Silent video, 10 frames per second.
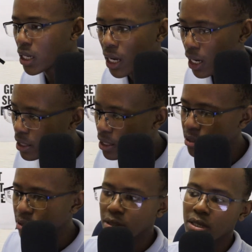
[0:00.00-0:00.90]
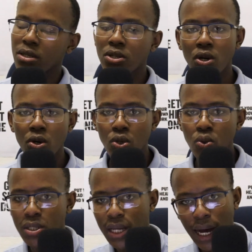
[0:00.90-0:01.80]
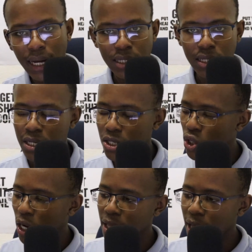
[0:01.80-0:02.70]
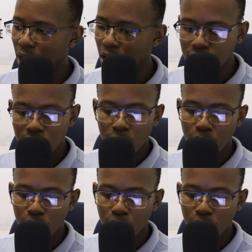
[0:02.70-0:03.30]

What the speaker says: and then use that. Try that out.